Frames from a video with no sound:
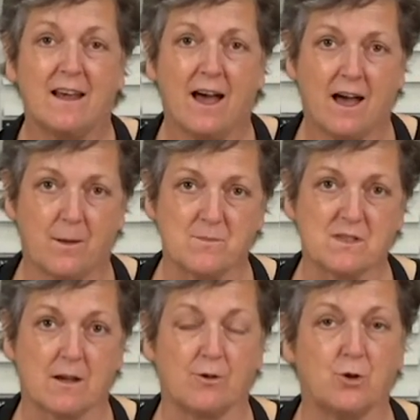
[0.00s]
Um,
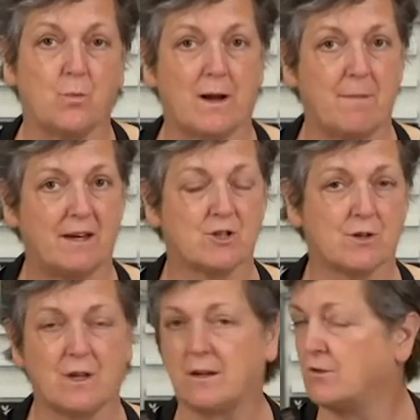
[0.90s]
so you want to make
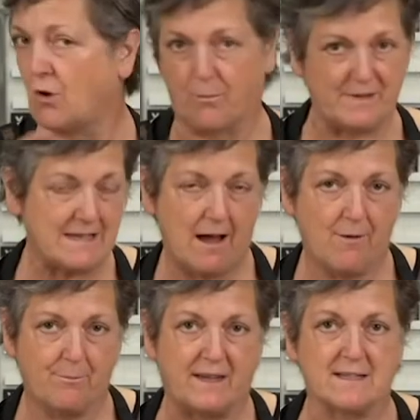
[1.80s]
sure that you don't miss
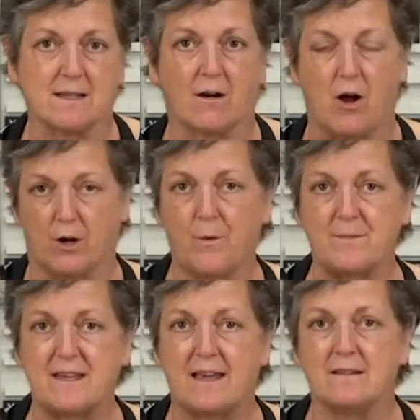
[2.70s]
out because they're on our
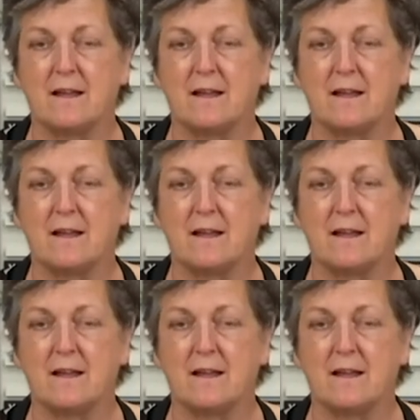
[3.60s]
website,